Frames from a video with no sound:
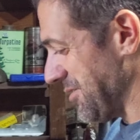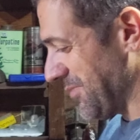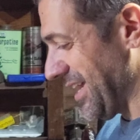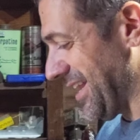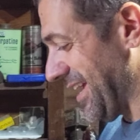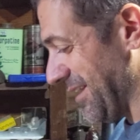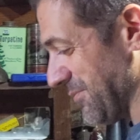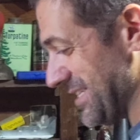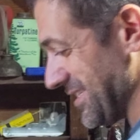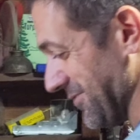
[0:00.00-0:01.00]
I'm getting ahead of
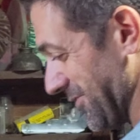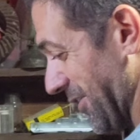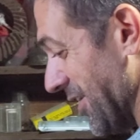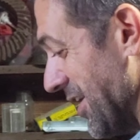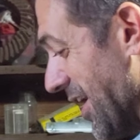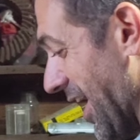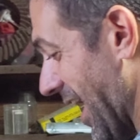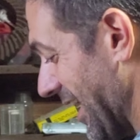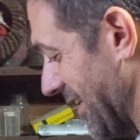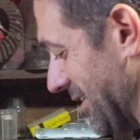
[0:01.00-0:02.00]
myself here.
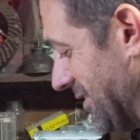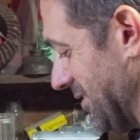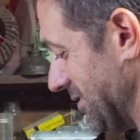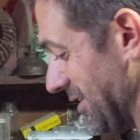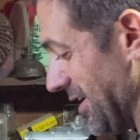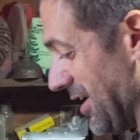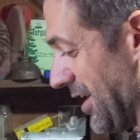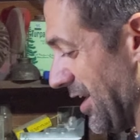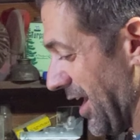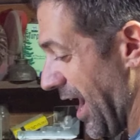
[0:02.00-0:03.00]
I
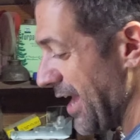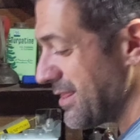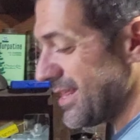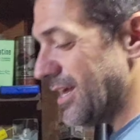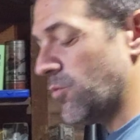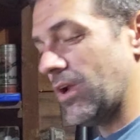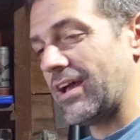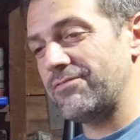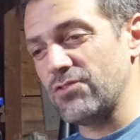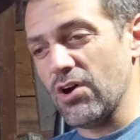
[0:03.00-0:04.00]
think what
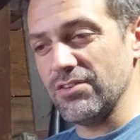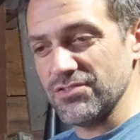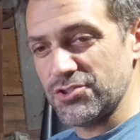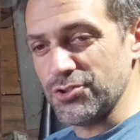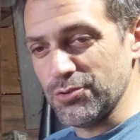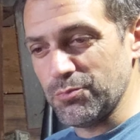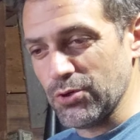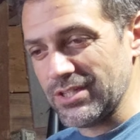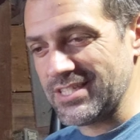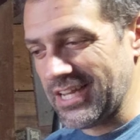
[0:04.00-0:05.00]
I've done to
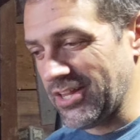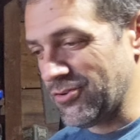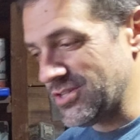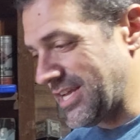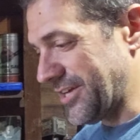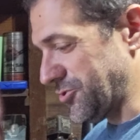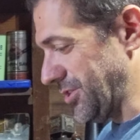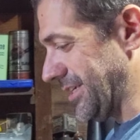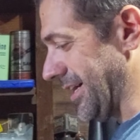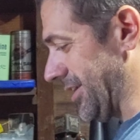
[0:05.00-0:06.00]
put it together is
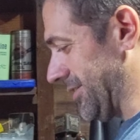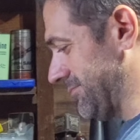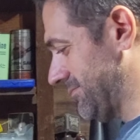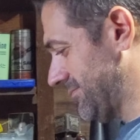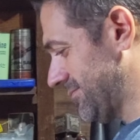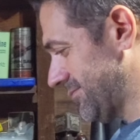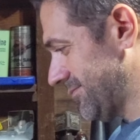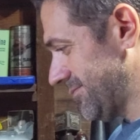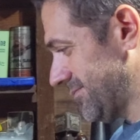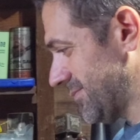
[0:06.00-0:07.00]
actually kind of
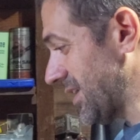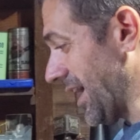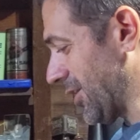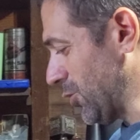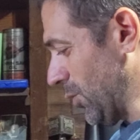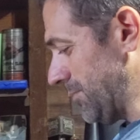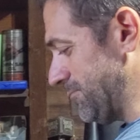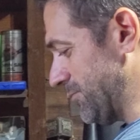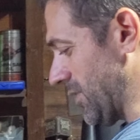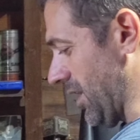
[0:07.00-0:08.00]
cool.
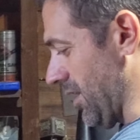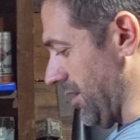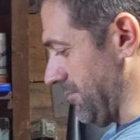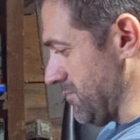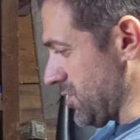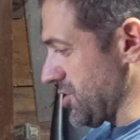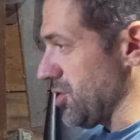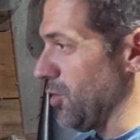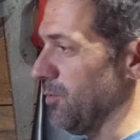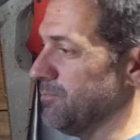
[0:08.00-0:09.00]

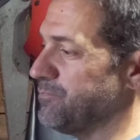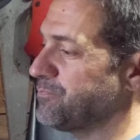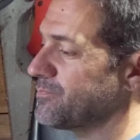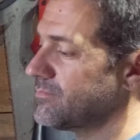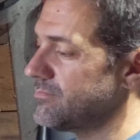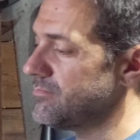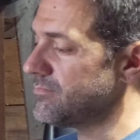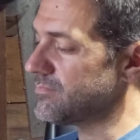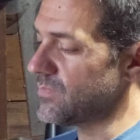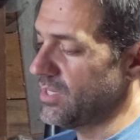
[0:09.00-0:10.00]
So
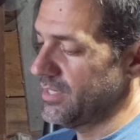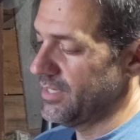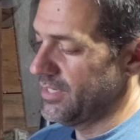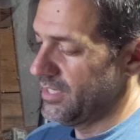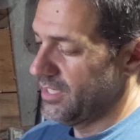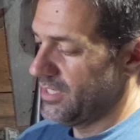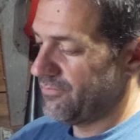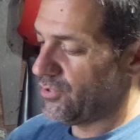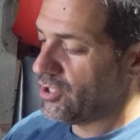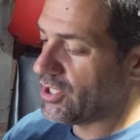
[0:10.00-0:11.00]

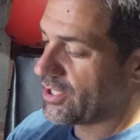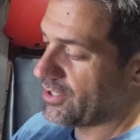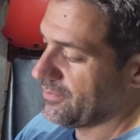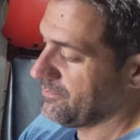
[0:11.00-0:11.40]
if you look,